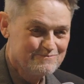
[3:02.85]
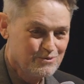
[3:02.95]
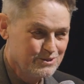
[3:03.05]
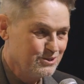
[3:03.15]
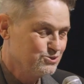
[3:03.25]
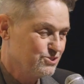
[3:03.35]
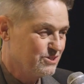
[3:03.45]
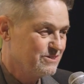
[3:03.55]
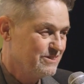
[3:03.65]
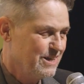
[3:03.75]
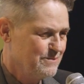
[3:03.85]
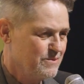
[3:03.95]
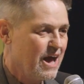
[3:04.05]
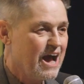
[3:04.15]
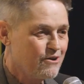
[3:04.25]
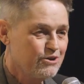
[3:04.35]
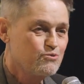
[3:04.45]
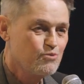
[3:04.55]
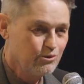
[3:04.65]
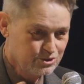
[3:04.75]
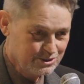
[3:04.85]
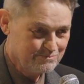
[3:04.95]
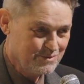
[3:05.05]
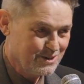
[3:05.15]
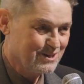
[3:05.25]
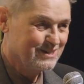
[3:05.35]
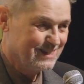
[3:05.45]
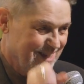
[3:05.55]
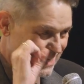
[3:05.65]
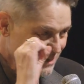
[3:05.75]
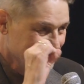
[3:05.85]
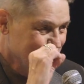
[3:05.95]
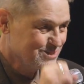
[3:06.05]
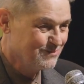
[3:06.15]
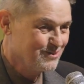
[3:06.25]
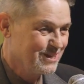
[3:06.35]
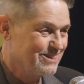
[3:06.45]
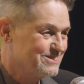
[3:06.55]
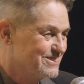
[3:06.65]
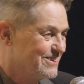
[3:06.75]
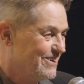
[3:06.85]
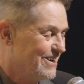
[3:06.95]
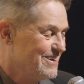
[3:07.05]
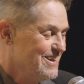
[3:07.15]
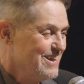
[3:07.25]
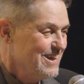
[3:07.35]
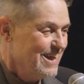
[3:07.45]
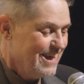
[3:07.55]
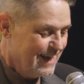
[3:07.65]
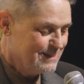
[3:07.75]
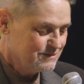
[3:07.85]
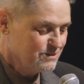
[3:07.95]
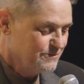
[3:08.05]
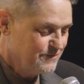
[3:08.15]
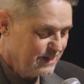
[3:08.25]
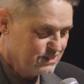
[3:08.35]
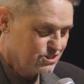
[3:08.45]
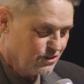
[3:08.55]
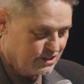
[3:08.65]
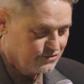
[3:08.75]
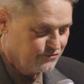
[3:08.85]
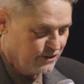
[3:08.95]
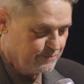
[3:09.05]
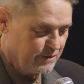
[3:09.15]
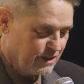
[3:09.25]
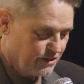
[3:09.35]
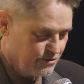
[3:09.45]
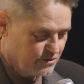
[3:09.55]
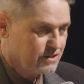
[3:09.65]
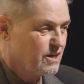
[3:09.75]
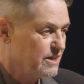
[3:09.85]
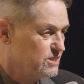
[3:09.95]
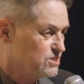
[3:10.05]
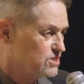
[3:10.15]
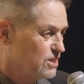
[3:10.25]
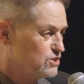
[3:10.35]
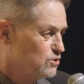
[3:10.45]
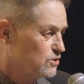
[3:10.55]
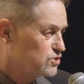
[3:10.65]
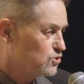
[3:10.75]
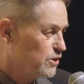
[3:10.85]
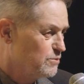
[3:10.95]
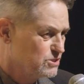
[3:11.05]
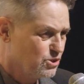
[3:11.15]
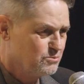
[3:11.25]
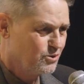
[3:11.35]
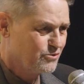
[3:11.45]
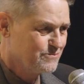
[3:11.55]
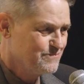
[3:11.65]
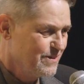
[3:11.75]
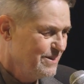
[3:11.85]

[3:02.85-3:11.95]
producer named Aaron Rosenberg, and he was smoking a cigar. And Levine starts flipping through. God, this is such a long story, but it's almost over.